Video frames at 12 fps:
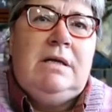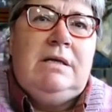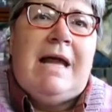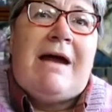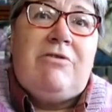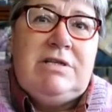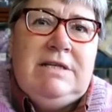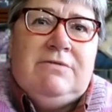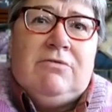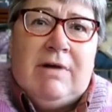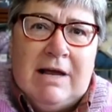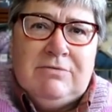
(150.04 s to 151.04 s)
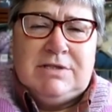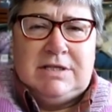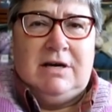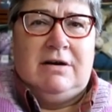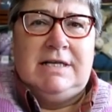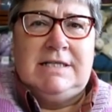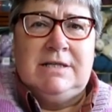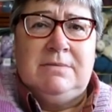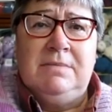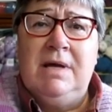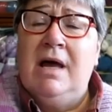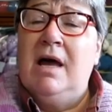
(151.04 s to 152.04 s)
narrative around the
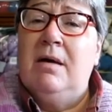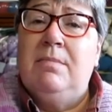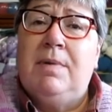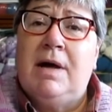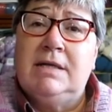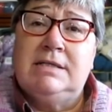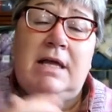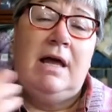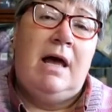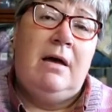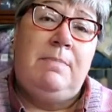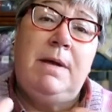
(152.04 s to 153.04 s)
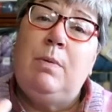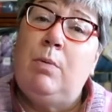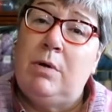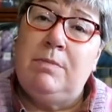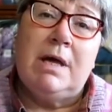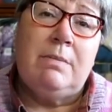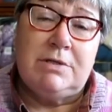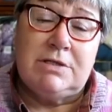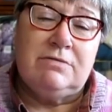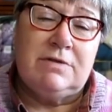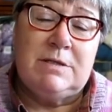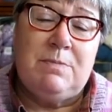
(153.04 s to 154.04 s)
item, but uh, people won't be able
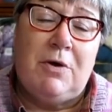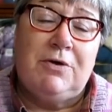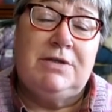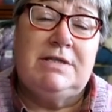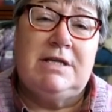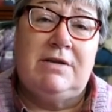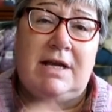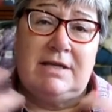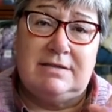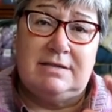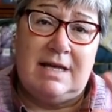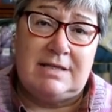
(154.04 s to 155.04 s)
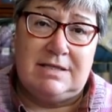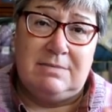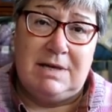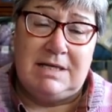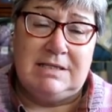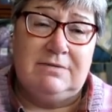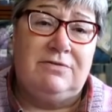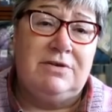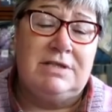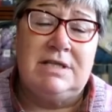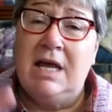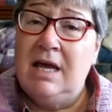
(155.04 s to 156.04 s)
to respond. So that's that's the main
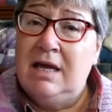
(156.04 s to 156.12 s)
difference.